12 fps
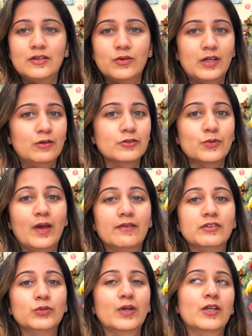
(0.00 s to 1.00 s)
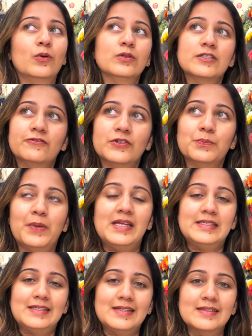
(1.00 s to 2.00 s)
you can also have a look at all different
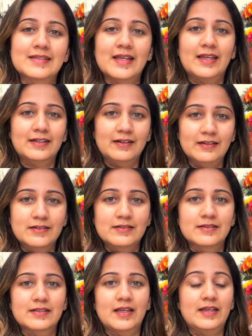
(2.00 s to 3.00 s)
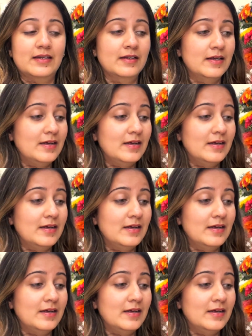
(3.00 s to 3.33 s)
paintings and colors and